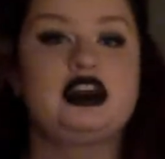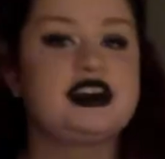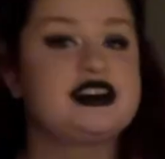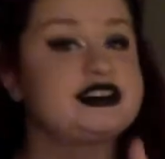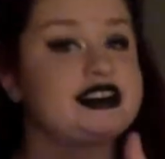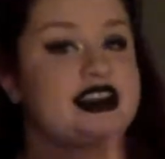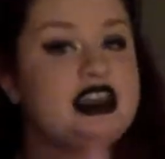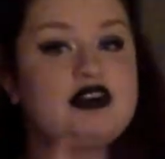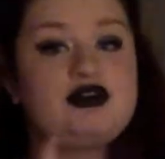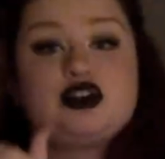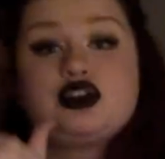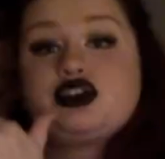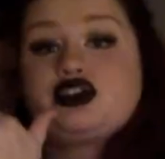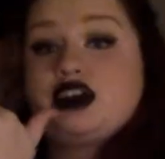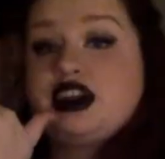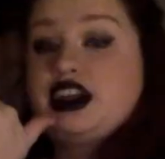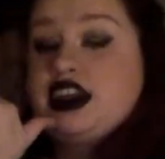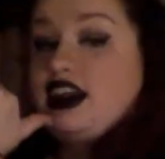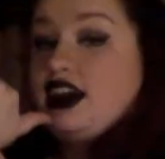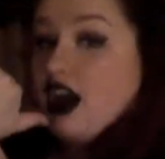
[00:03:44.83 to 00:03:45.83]
It's like if you're
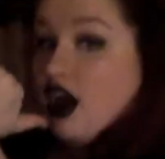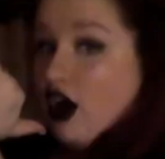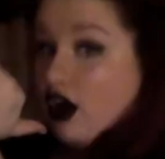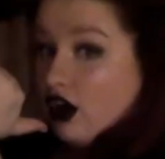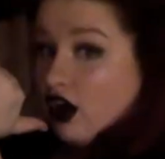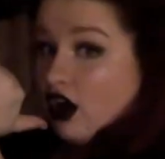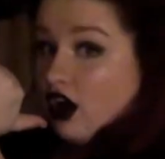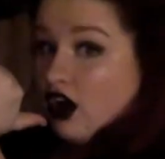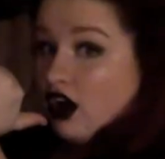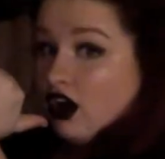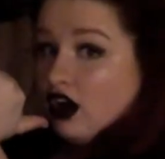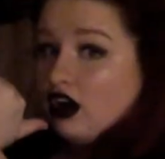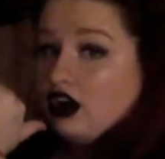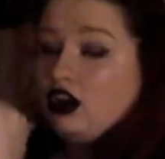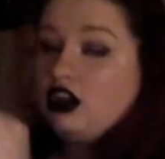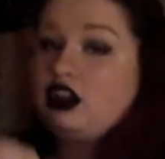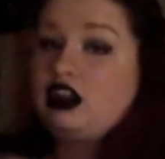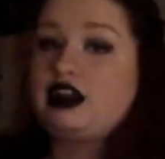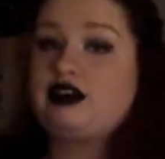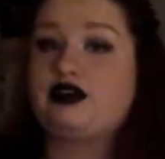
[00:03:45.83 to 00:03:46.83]
drinking
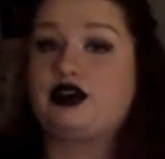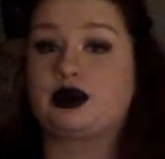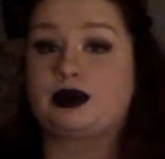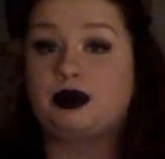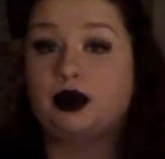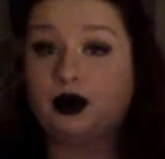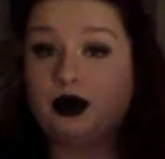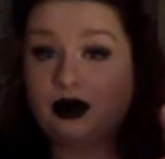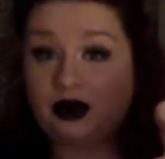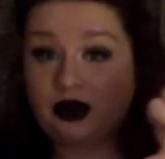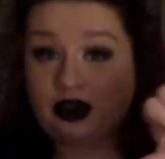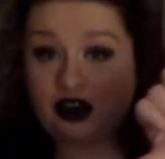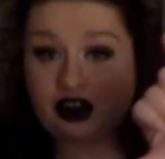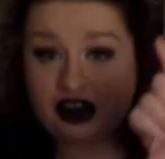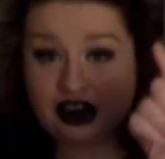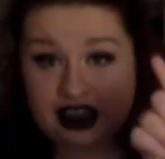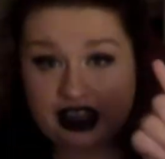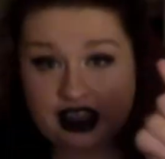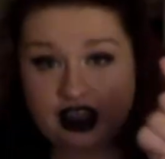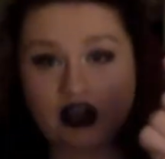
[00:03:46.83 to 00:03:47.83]
alcohol, if you're
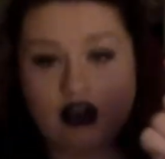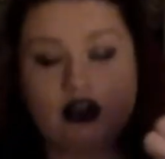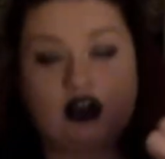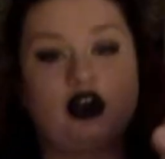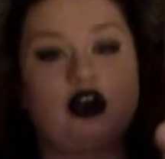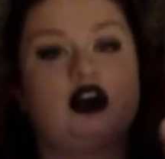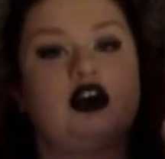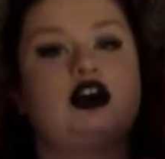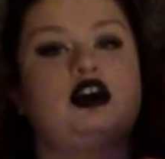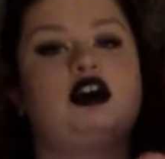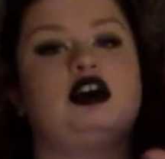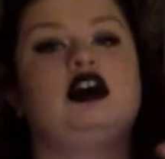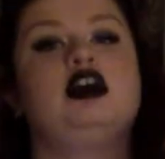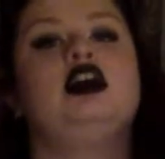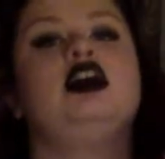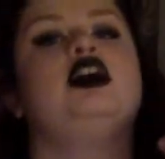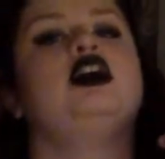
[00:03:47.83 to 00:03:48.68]
pouring alcohol.